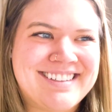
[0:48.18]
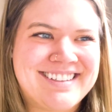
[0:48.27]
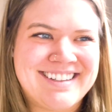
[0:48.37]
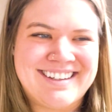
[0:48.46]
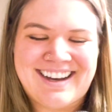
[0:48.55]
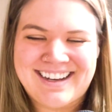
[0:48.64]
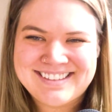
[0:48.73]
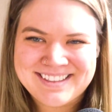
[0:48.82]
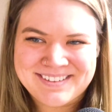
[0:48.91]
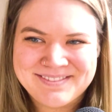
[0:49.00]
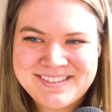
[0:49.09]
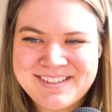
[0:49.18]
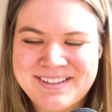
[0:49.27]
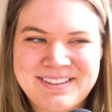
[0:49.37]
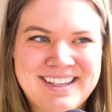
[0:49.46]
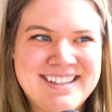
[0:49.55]
Good, awesome.
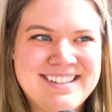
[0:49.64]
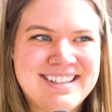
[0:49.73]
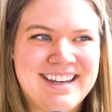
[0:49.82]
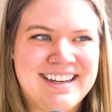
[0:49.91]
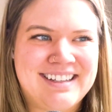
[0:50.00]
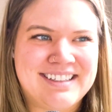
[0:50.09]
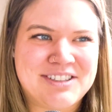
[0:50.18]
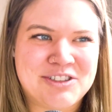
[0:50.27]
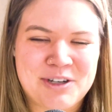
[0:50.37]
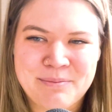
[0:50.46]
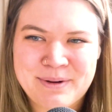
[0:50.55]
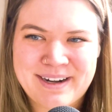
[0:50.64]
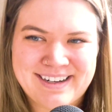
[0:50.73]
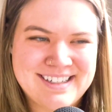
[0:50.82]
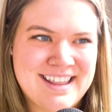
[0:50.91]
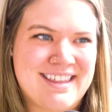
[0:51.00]
So let's jump right
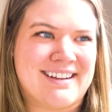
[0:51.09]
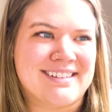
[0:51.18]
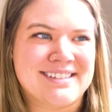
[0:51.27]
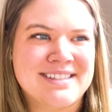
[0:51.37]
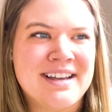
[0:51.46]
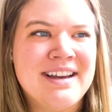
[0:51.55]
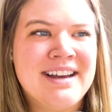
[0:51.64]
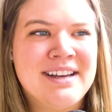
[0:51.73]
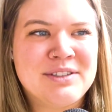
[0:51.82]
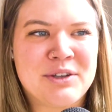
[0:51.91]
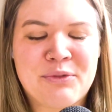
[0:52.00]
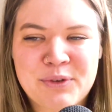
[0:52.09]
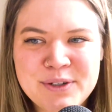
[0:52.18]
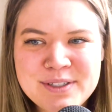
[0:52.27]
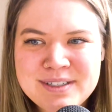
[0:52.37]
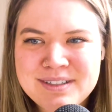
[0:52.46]
into things. So
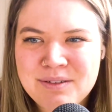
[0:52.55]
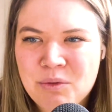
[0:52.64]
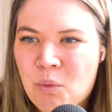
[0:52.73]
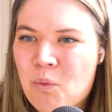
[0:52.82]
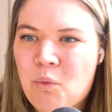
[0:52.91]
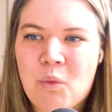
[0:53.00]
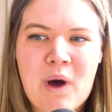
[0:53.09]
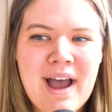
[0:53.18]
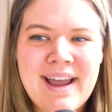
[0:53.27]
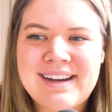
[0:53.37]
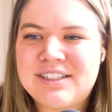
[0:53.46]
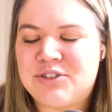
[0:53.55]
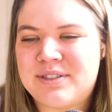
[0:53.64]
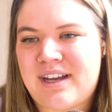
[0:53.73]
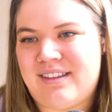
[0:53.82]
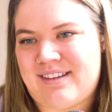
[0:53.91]
first, why did you
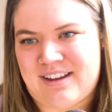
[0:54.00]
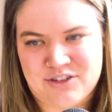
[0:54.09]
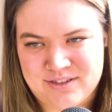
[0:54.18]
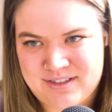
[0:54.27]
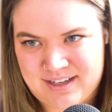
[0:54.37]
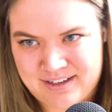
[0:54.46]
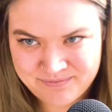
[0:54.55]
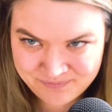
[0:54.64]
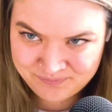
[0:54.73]
sell the agency?